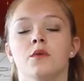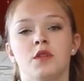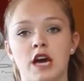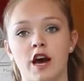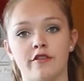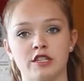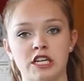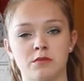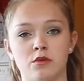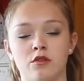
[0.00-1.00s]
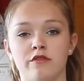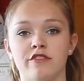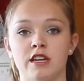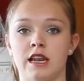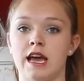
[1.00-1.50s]
with half a teaspoon of
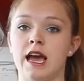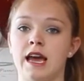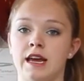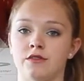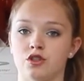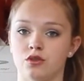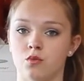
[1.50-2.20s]
vanilla and